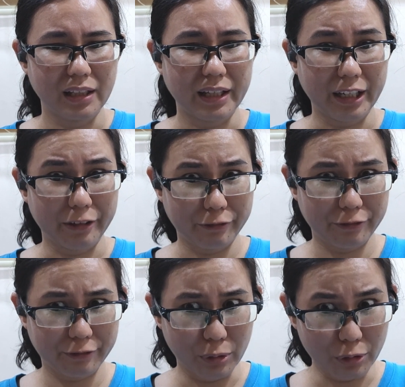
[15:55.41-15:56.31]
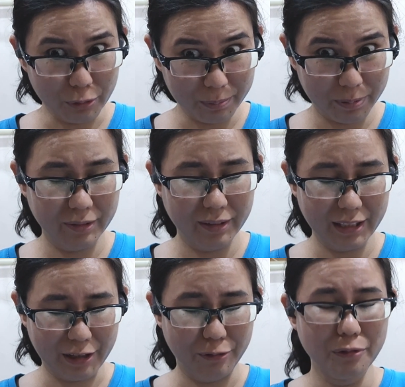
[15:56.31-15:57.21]
I have hope
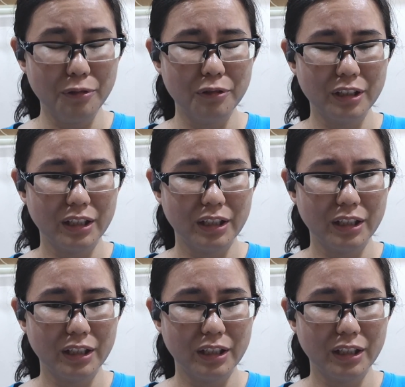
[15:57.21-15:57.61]
now